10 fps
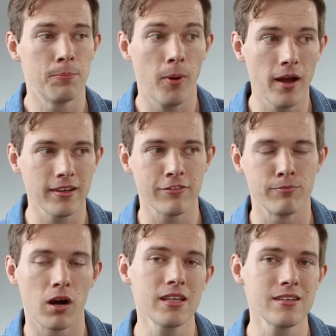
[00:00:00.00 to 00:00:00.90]
but if
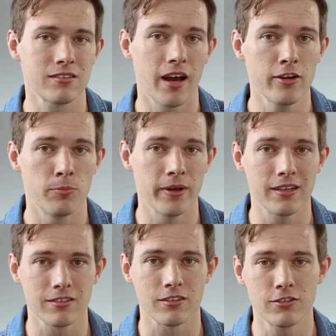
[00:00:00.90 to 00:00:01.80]
money is not your
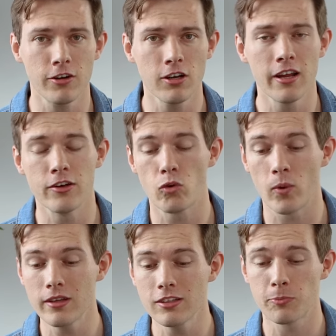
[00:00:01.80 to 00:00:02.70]
biggest concern and you're
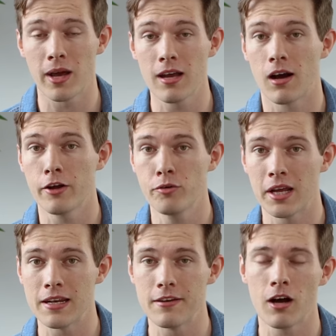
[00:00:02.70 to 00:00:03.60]
willing to pay
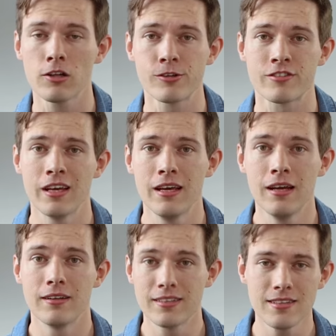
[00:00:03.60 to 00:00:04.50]
$180,
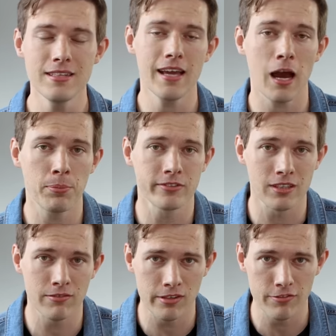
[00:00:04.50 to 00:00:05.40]
this is the Apple
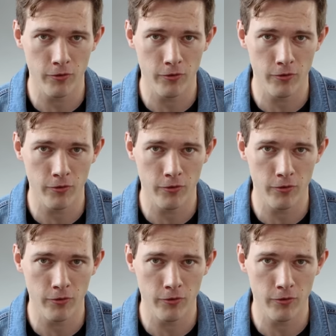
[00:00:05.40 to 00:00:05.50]
TV